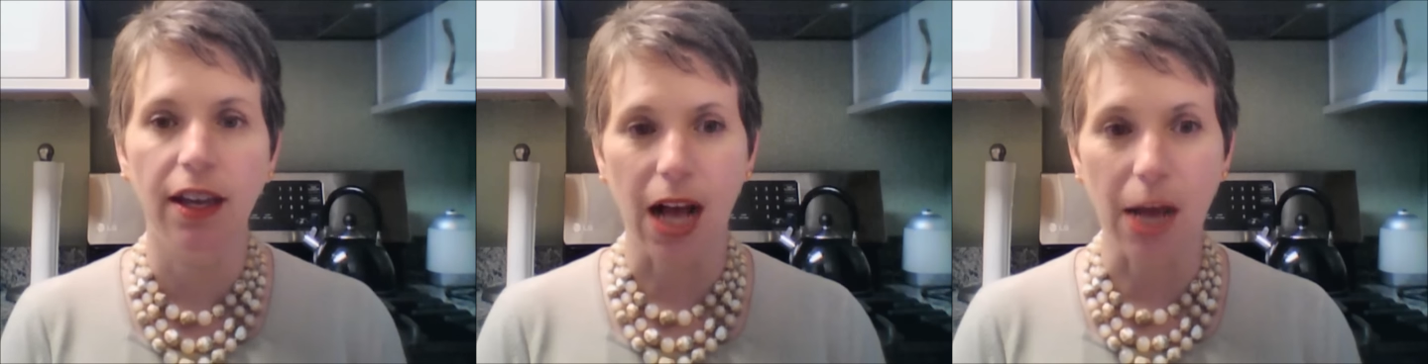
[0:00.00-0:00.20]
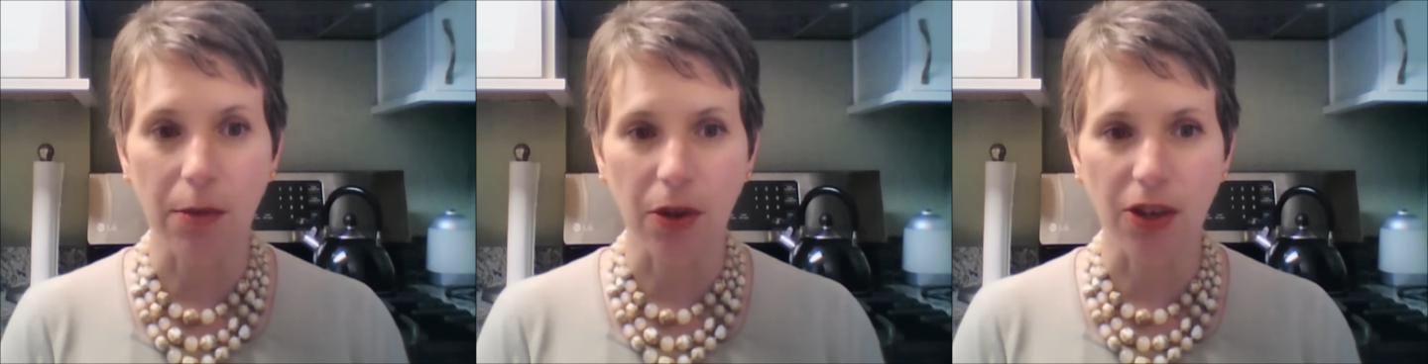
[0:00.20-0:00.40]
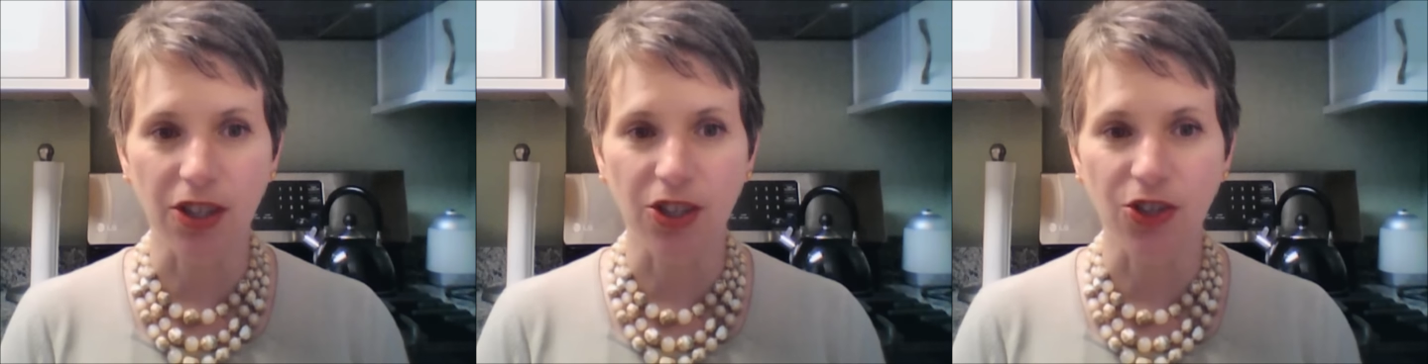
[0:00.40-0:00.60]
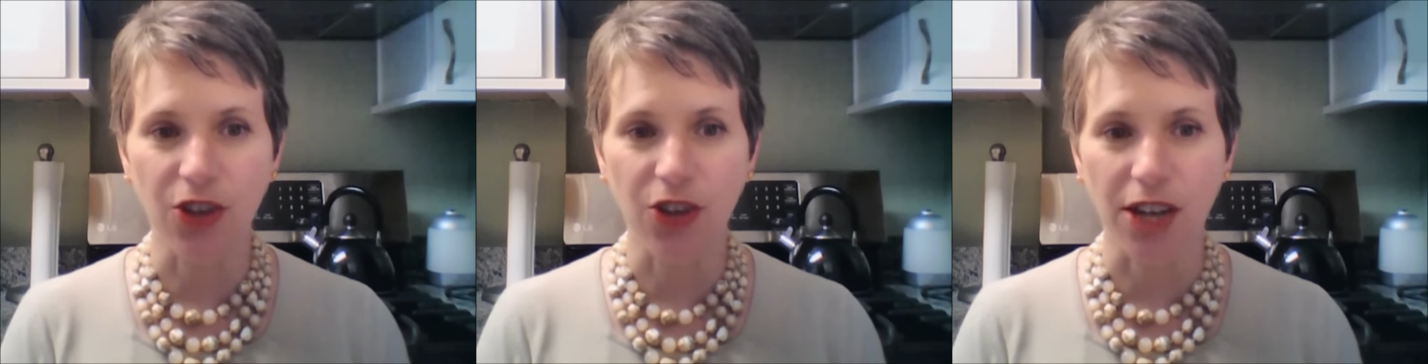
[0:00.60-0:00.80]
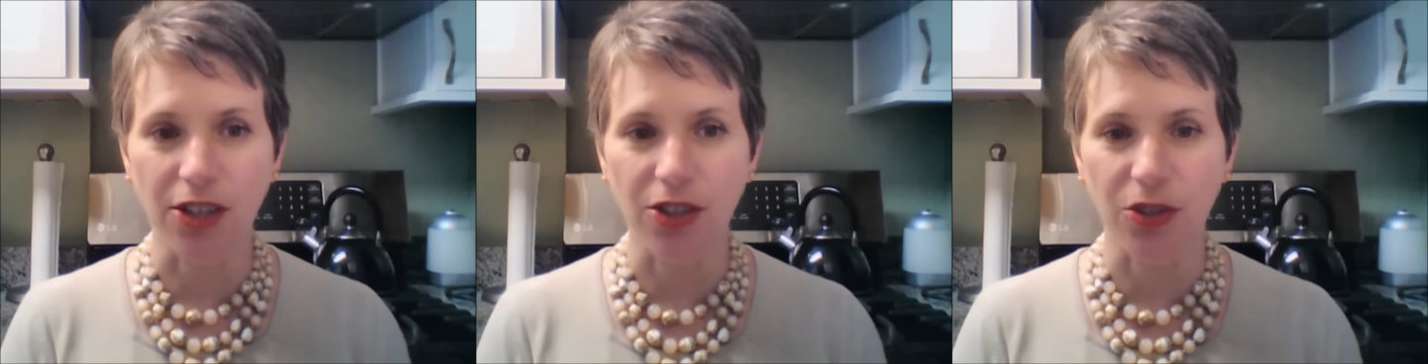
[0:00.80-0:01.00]
I'm going to
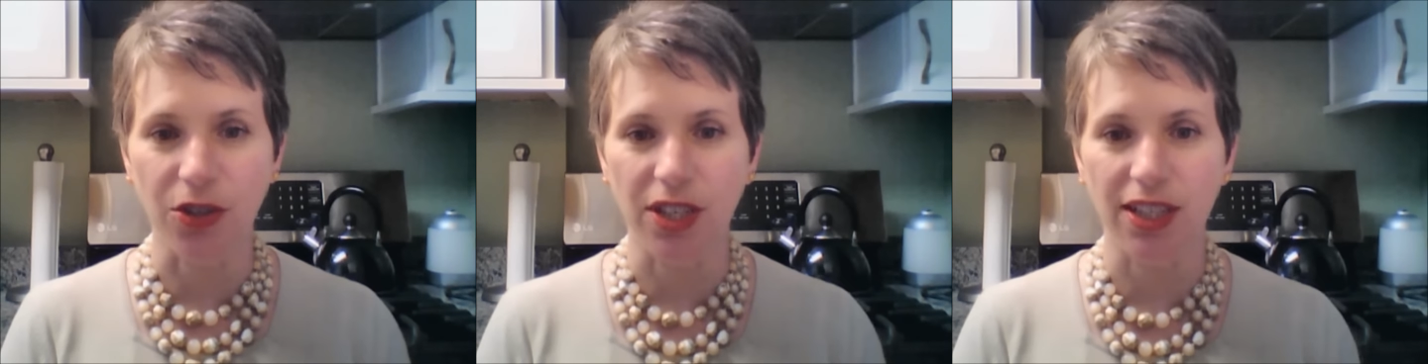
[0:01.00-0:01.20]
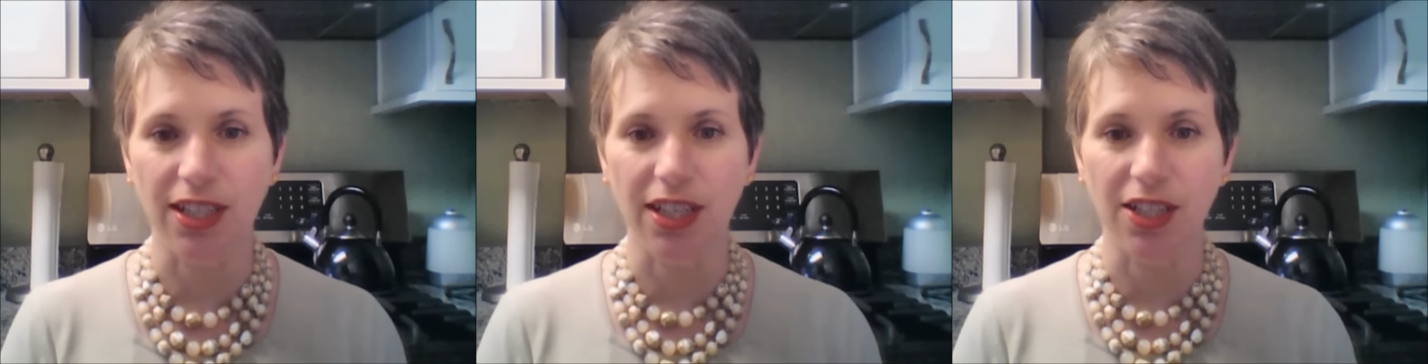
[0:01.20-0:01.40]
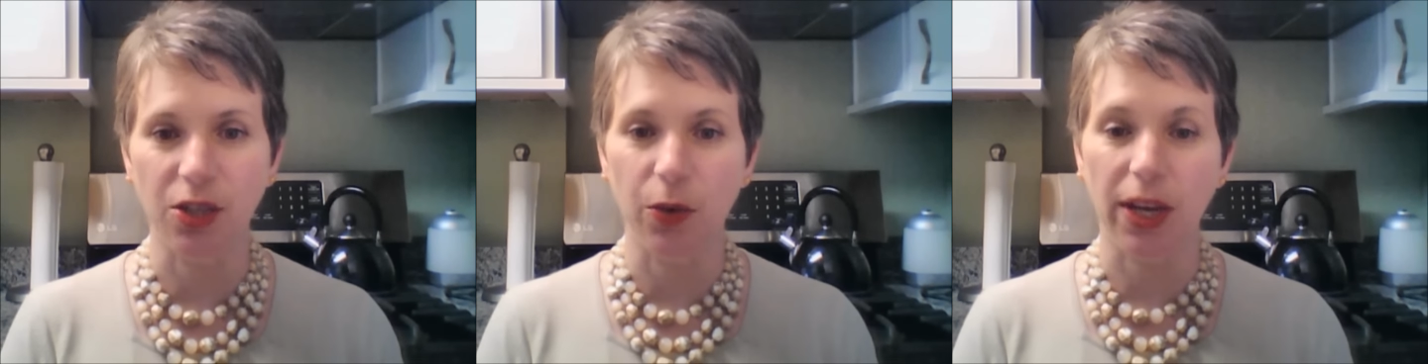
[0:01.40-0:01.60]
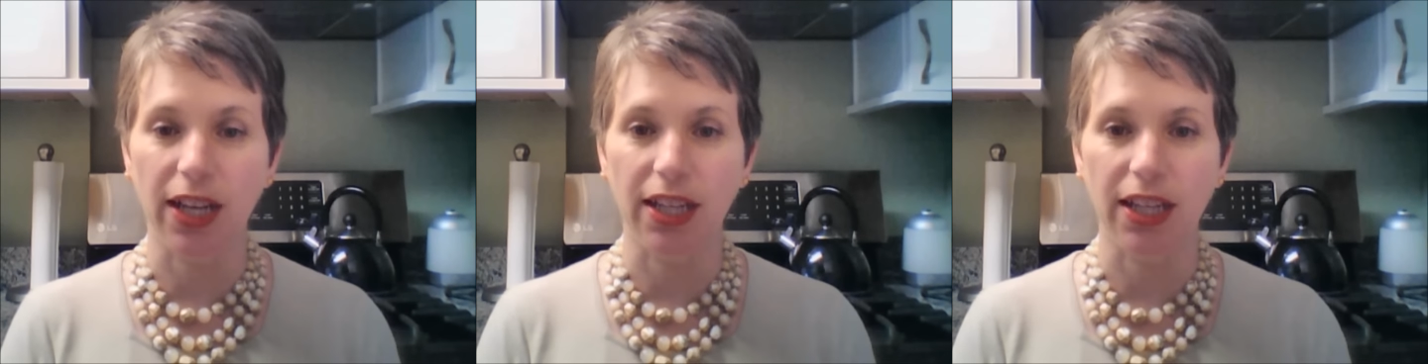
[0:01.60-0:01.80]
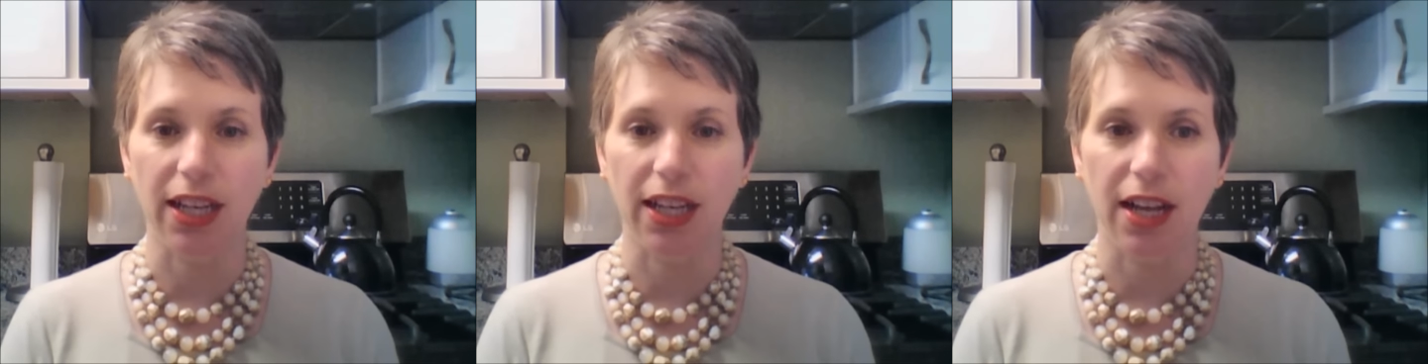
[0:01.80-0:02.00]
try to do this as
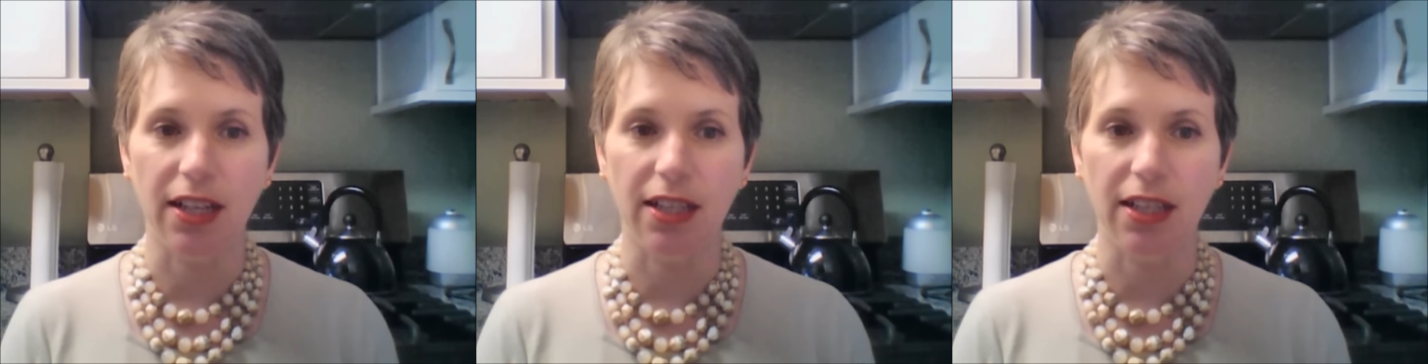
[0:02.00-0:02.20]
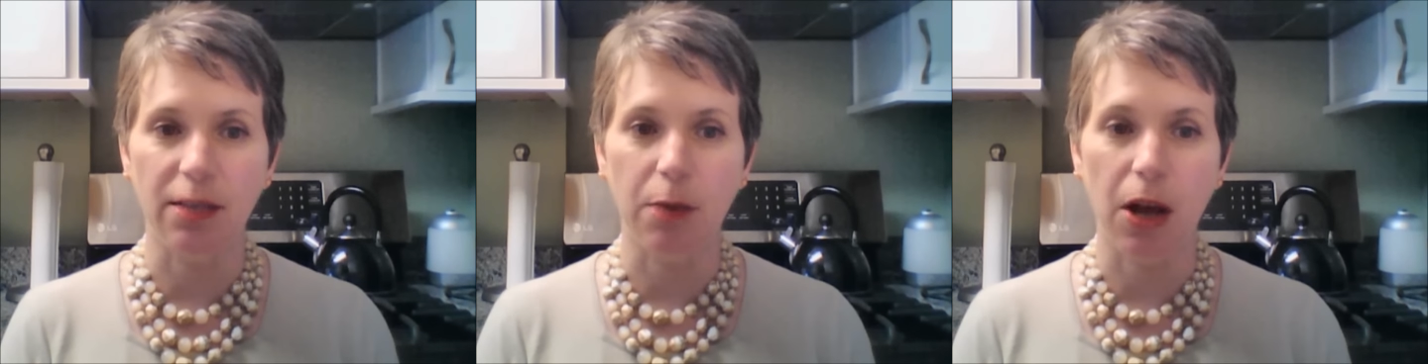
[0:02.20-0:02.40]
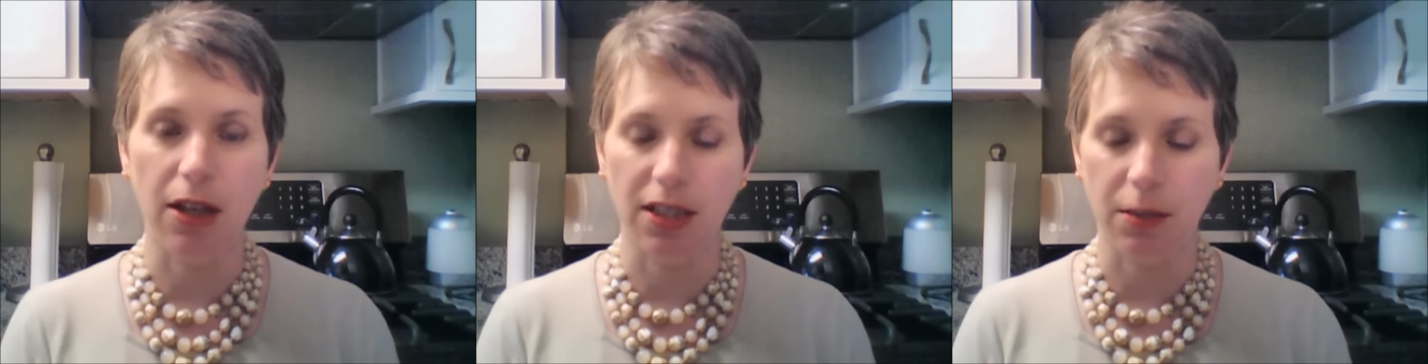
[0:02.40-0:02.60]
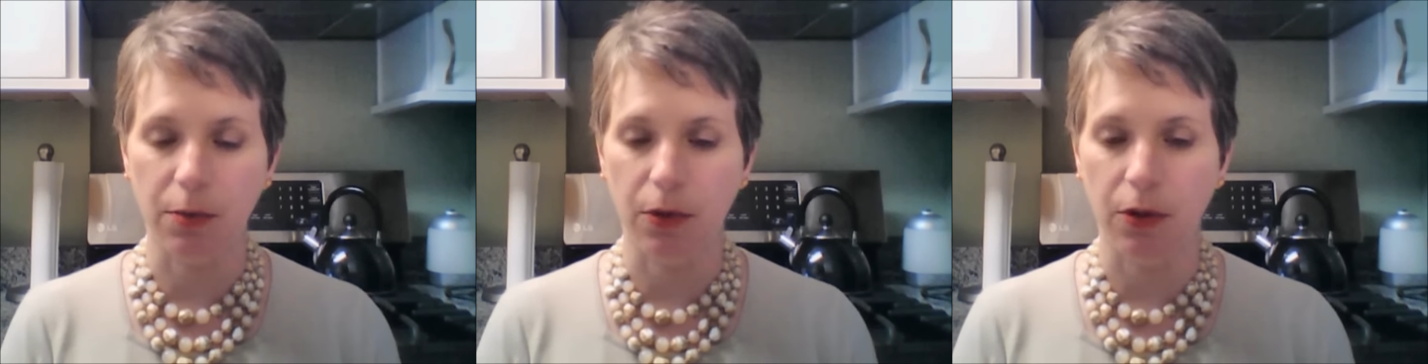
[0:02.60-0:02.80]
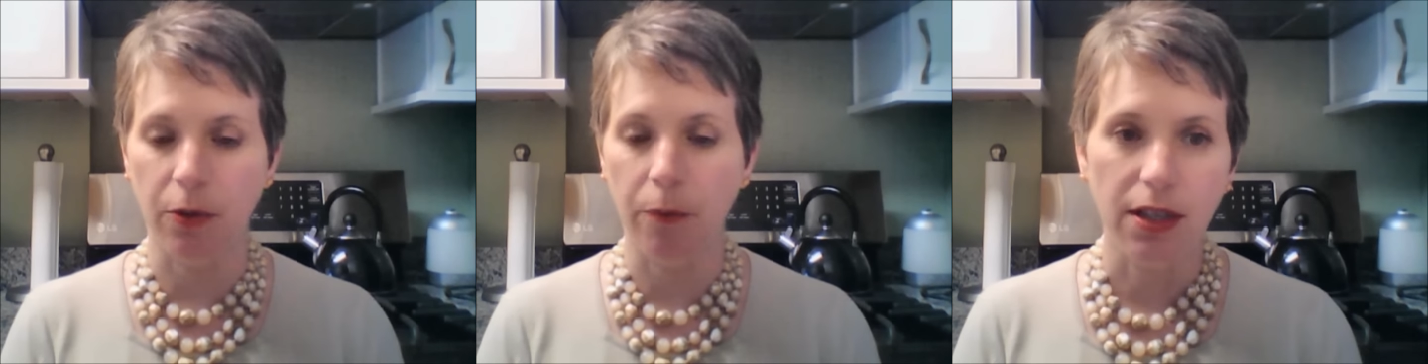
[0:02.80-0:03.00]
quickly as possible.